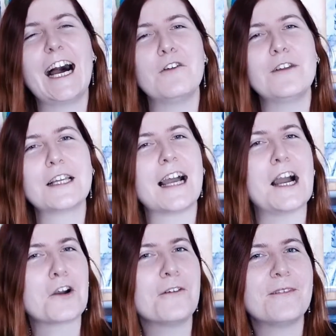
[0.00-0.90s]
I think
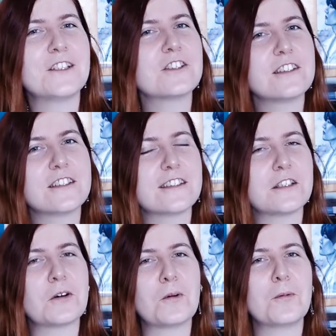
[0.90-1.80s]
unconventional is
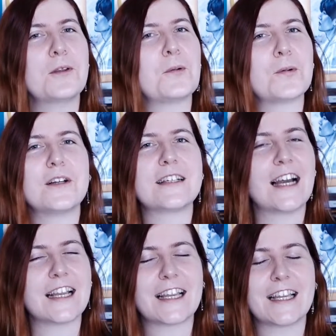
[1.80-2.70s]
the only word
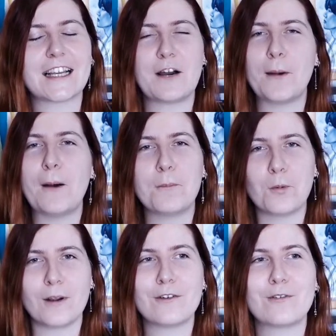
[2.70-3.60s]
I can come up
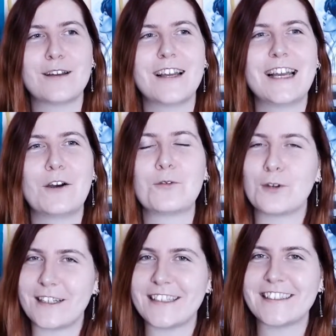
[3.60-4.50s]
with
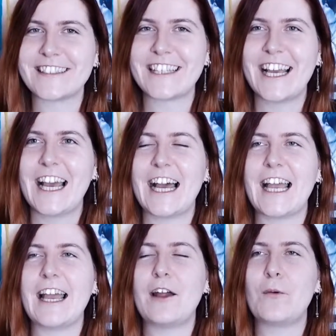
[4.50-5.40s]
for this,
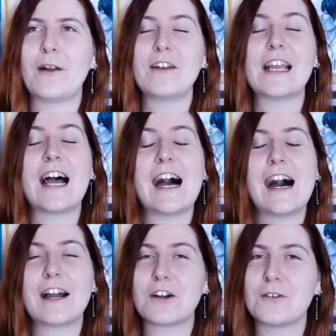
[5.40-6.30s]
a very
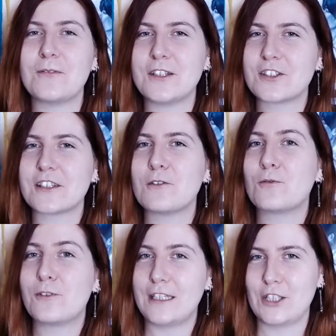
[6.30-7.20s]
unconventional
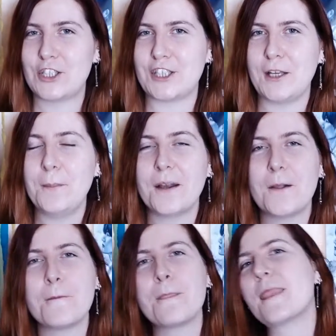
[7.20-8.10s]
friendship.
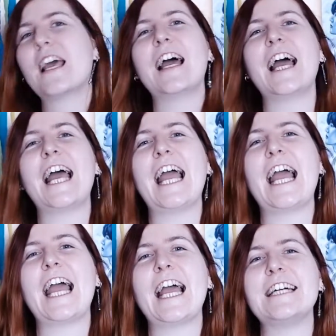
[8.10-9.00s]

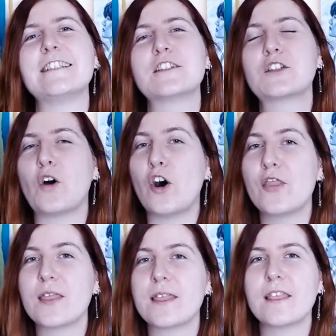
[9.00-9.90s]
And
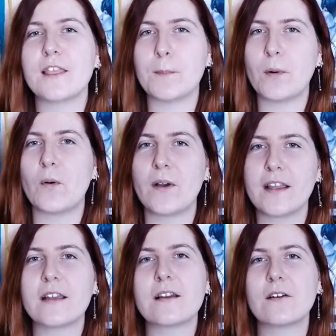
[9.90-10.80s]
Gon, the
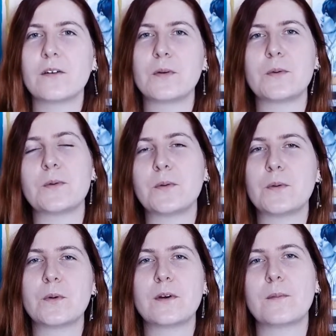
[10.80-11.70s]
boy
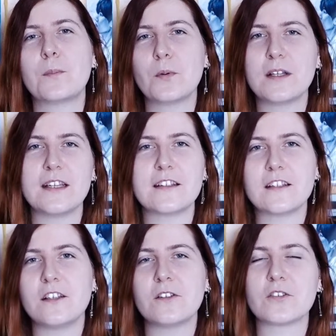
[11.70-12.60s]
who bullied
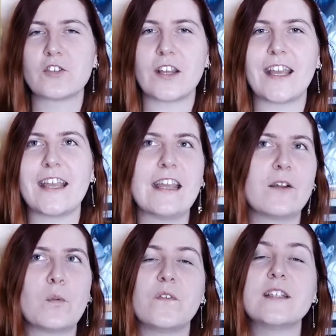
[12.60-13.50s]

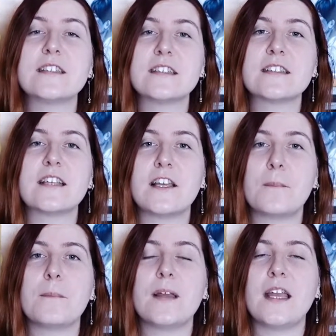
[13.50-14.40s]
Yoon-jae, visits
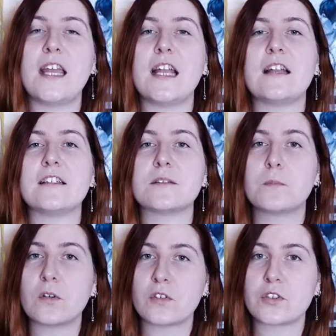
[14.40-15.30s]
him in his
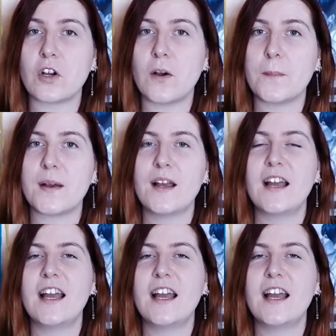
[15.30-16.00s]
bookshop,